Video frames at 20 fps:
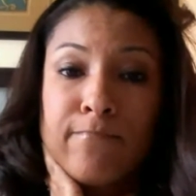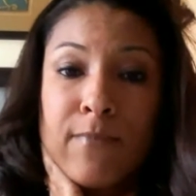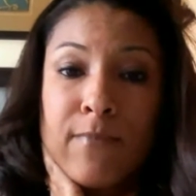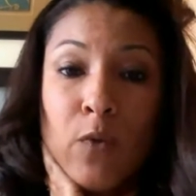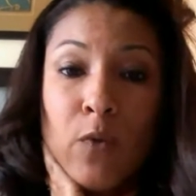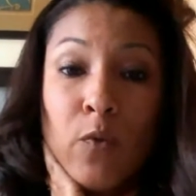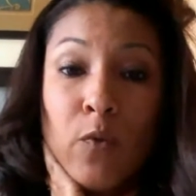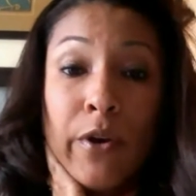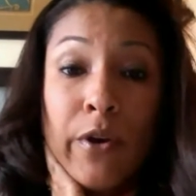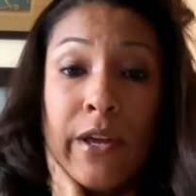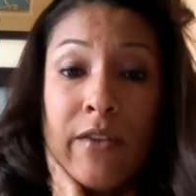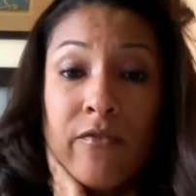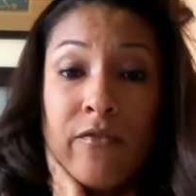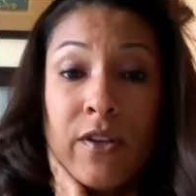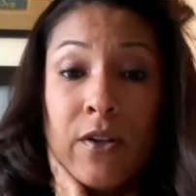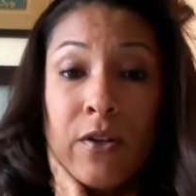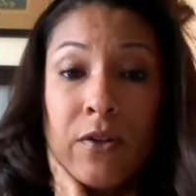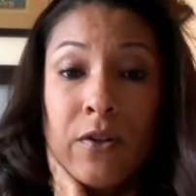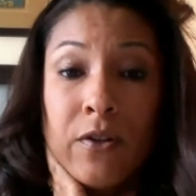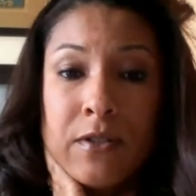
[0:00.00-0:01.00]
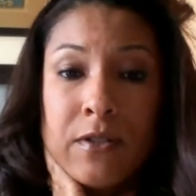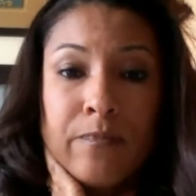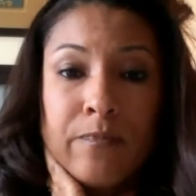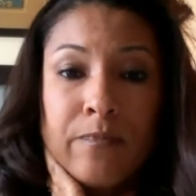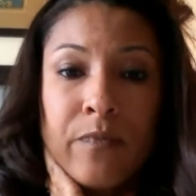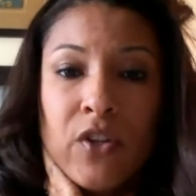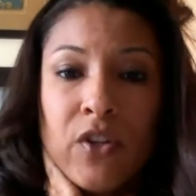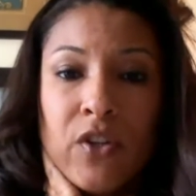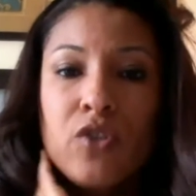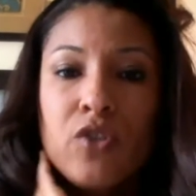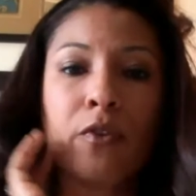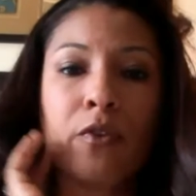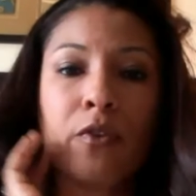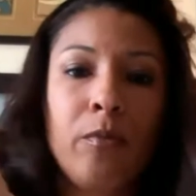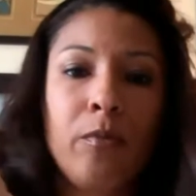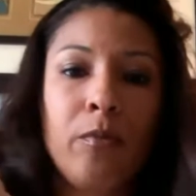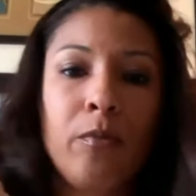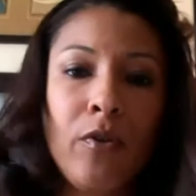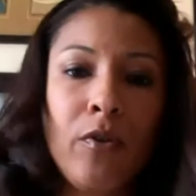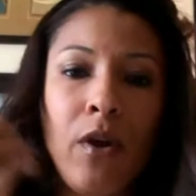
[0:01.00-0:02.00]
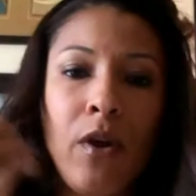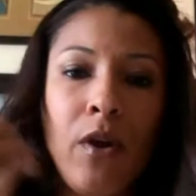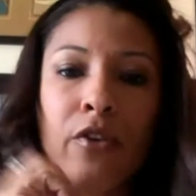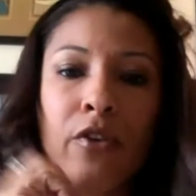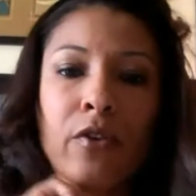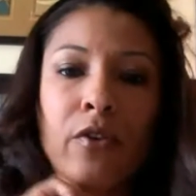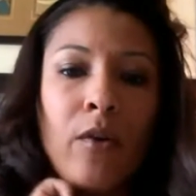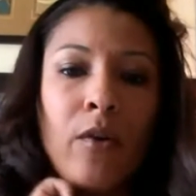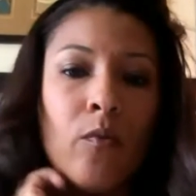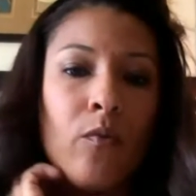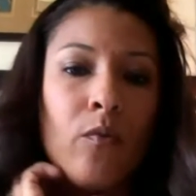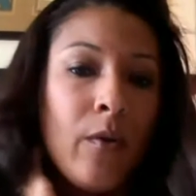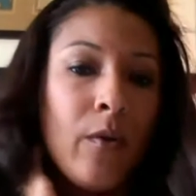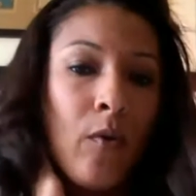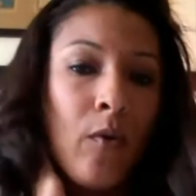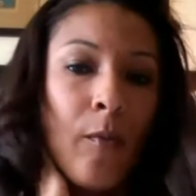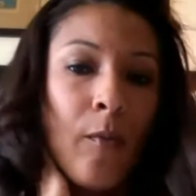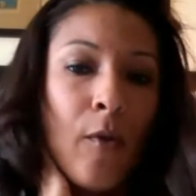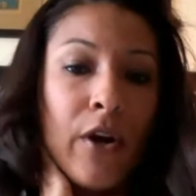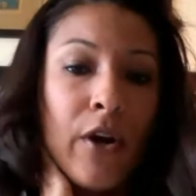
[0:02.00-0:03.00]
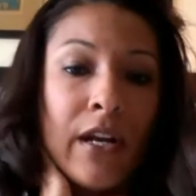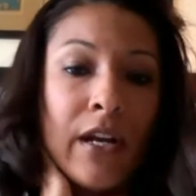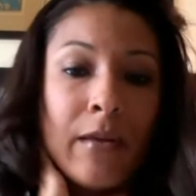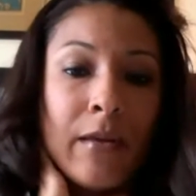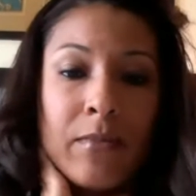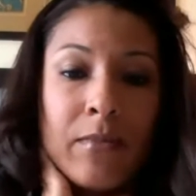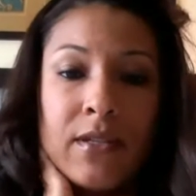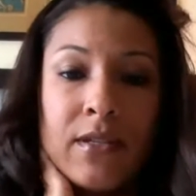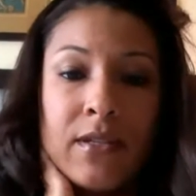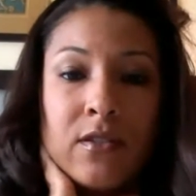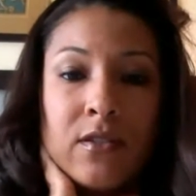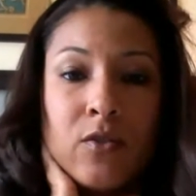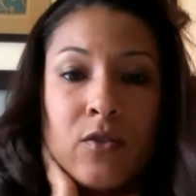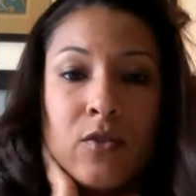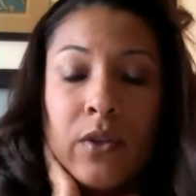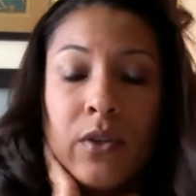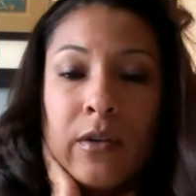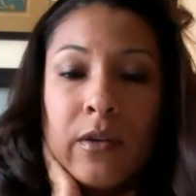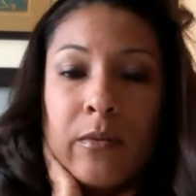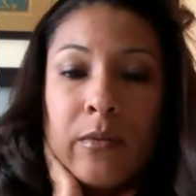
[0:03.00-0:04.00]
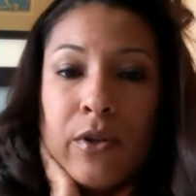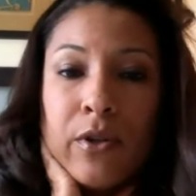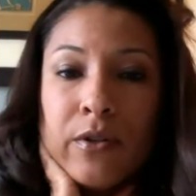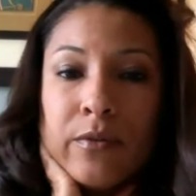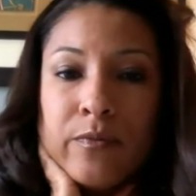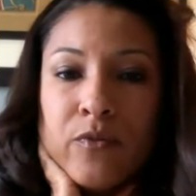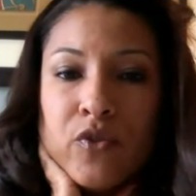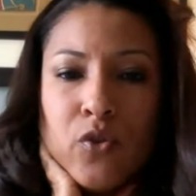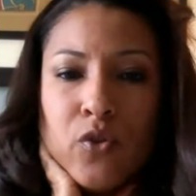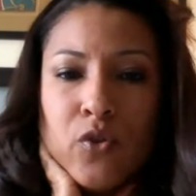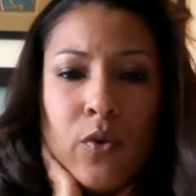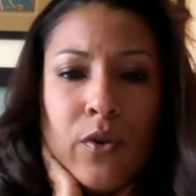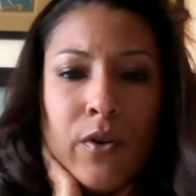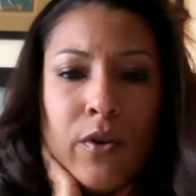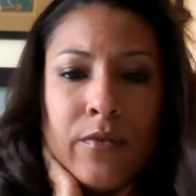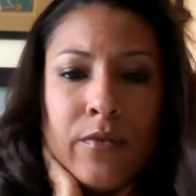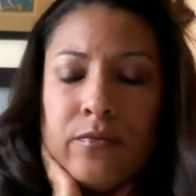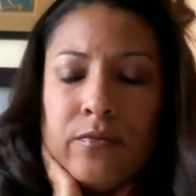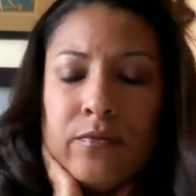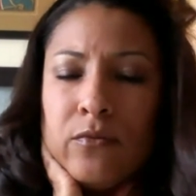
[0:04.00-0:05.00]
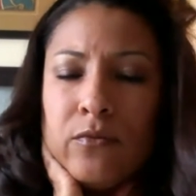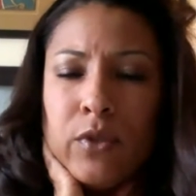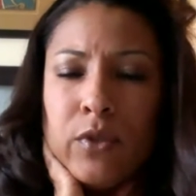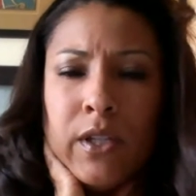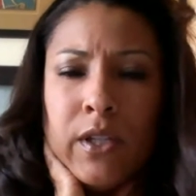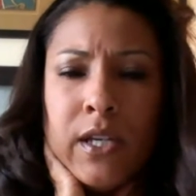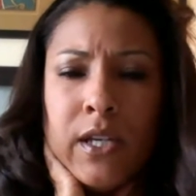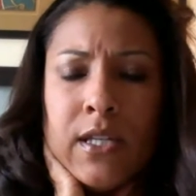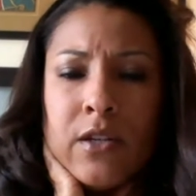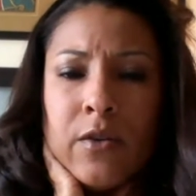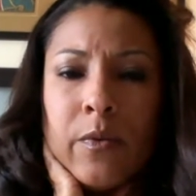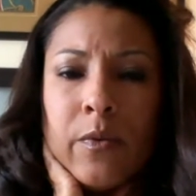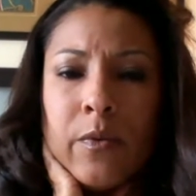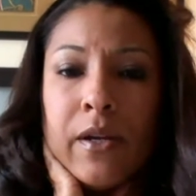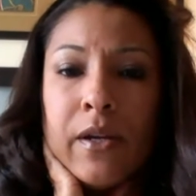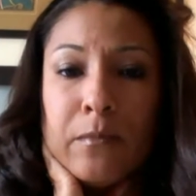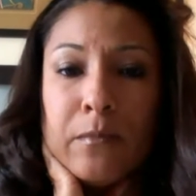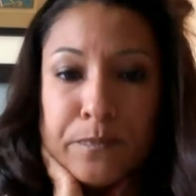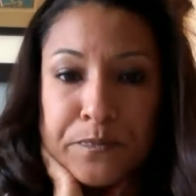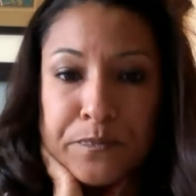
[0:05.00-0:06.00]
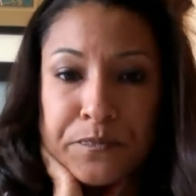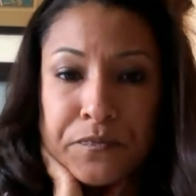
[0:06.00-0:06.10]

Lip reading: Rodan Fields, and she wrote the book Rock Your Network Marketing Business. A really good book, short, really easy to read.